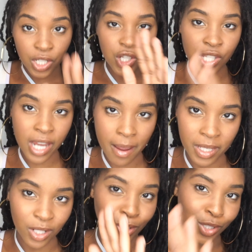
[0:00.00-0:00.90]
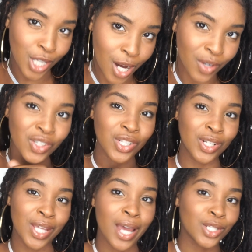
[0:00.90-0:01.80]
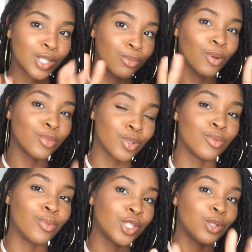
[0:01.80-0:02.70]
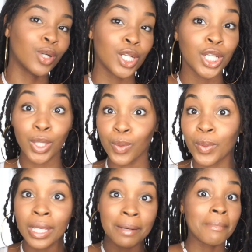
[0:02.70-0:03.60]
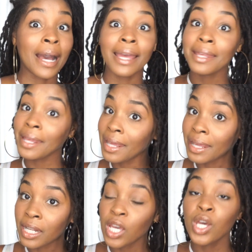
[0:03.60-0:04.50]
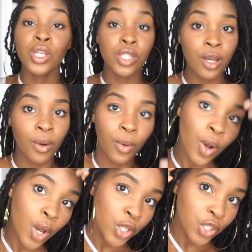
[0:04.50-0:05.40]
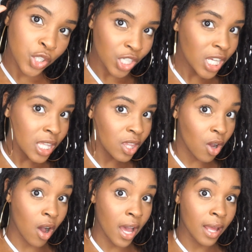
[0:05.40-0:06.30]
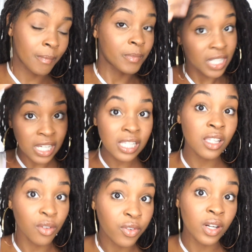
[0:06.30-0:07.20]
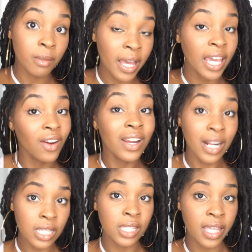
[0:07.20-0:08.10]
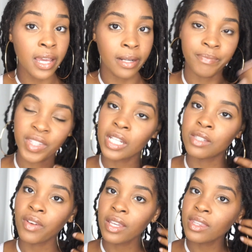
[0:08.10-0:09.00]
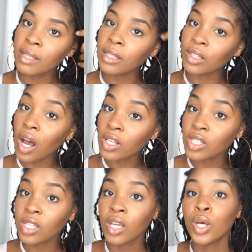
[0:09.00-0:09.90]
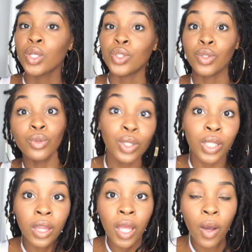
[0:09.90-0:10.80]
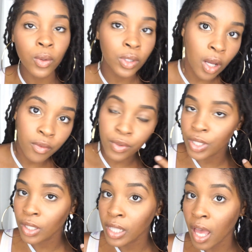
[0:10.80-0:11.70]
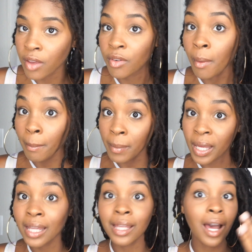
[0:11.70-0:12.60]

she sat me in her chair and she decided she was going to do what she wanted to do in my head. So she thought, because of the front of my hair, it is thin. It is very thin. The locks do look like they're holding on for dear life. But